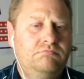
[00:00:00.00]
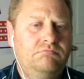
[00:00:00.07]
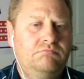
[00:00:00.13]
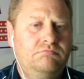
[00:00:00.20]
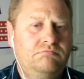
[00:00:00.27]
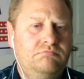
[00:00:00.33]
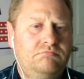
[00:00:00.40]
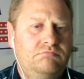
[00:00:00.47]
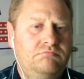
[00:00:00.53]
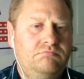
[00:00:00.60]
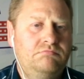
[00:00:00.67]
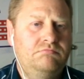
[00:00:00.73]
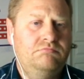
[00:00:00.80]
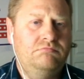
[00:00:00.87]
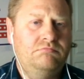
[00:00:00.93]

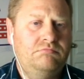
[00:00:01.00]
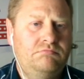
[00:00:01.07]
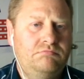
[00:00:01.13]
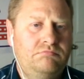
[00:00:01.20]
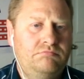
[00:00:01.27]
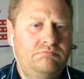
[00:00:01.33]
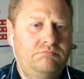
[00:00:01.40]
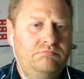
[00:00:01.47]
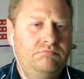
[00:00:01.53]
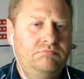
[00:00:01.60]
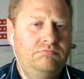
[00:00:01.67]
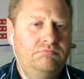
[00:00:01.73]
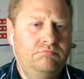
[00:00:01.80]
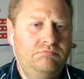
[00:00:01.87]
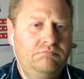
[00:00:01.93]

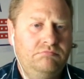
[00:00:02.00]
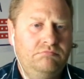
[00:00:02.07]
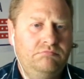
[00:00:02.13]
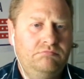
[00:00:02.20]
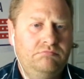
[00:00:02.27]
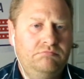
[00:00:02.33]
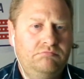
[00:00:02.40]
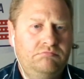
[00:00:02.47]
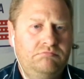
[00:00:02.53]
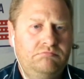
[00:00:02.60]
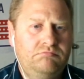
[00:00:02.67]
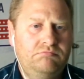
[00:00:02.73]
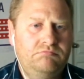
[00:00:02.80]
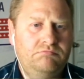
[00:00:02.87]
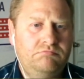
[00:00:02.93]

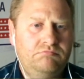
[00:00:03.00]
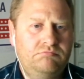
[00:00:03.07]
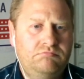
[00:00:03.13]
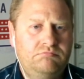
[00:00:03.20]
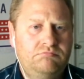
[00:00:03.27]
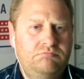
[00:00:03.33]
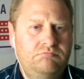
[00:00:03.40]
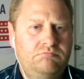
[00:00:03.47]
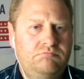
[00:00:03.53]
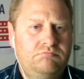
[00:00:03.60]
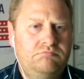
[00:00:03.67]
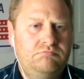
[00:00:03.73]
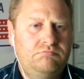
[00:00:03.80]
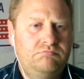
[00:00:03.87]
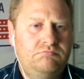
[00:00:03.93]

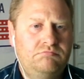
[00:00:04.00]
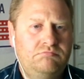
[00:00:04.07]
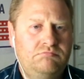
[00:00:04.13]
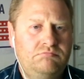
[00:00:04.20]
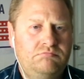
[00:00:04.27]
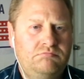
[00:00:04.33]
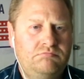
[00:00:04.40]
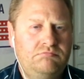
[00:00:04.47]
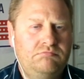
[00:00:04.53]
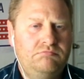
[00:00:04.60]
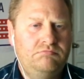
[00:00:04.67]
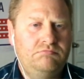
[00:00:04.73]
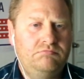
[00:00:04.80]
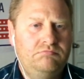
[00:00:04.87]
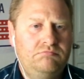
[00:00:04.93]

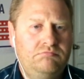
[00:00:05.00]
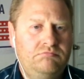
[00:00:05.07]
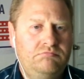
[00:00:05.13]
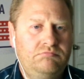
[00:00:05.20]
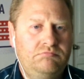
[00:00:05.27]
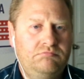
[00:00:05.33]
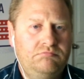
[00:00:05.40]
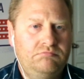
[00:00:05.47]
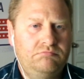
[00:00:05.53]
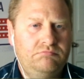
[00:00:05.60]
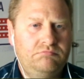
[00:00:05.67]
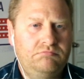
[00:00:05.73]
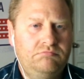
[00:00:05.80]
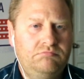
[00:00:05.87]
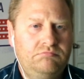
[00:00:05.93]

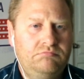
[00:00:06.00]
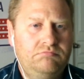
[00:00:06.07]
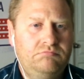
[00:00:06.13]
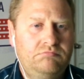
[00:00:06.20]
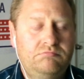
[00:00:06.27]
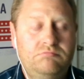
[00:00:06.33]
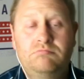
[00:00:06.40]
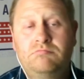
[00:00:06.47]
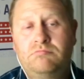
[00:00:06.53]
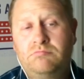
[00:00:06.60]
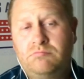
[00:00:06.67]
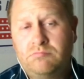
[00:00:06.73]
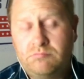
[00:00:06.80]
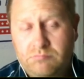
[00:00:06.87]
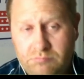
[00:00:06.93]

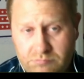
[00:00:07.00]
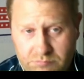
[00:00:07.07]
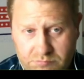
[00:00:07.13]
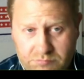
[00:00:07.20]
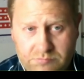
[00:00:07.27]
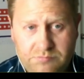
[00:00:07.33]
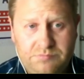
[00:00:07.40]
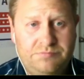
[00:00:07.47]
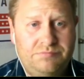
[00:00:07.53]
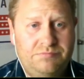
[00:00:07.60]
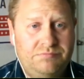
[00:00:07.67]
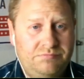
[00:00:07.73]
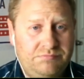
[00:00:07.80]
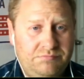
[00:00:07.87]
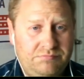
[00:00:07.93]
The person shown says nothing.